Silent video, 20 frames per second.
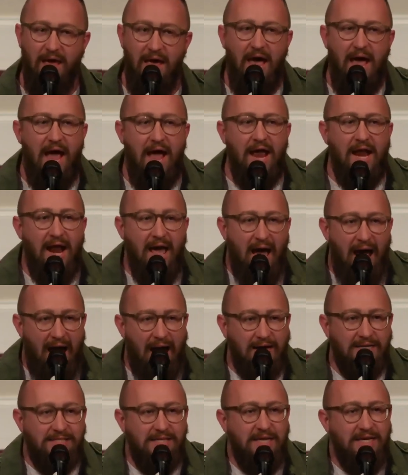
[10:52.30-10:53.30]
And
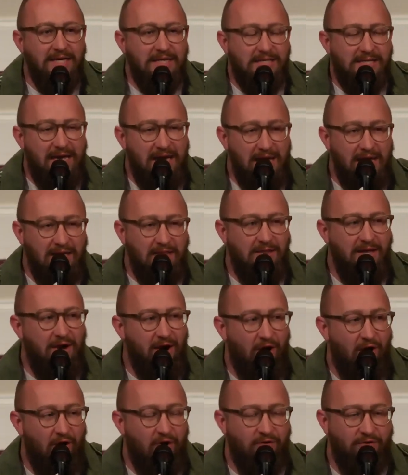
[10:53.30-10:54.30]
as it is in the
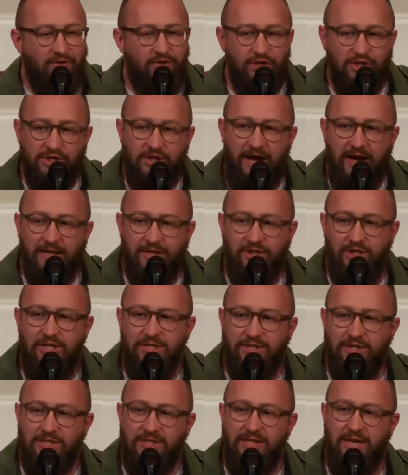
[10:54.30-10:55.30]
earth, just like
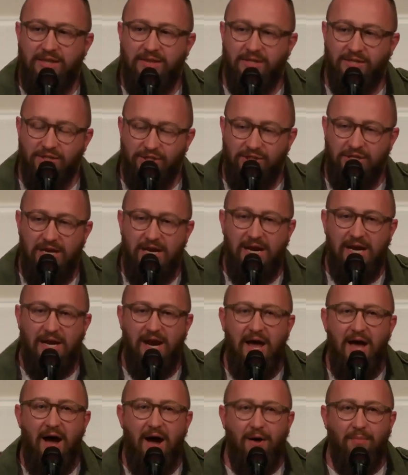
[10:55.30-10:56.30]
Jesus said, the seed
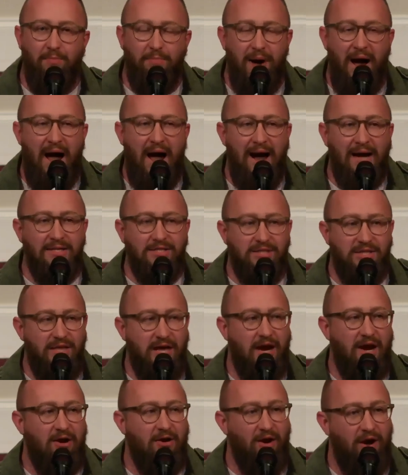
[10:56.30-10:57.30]
abides
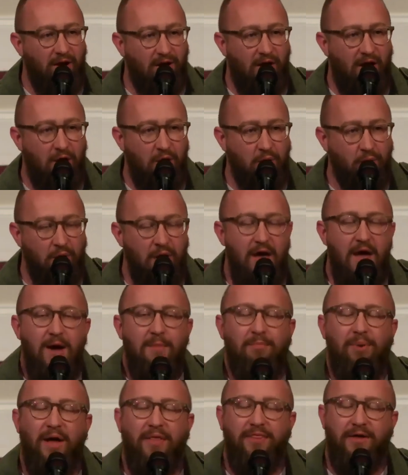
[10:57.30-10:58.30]
there alone.
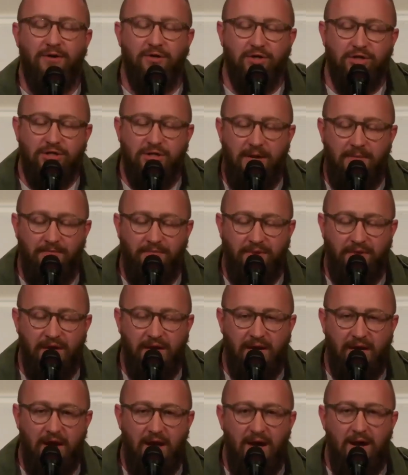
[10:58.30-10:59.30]
But there's
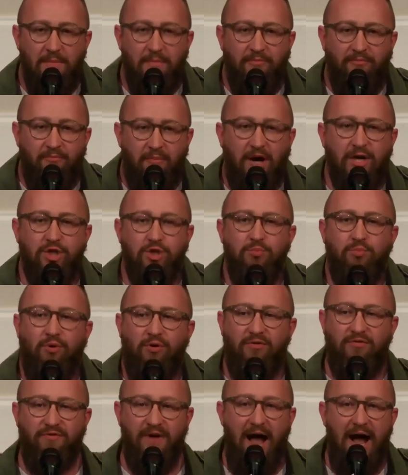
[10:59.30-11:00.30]
something much
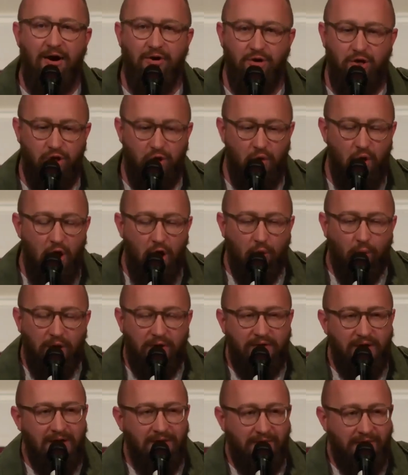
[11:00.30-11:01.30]
more value within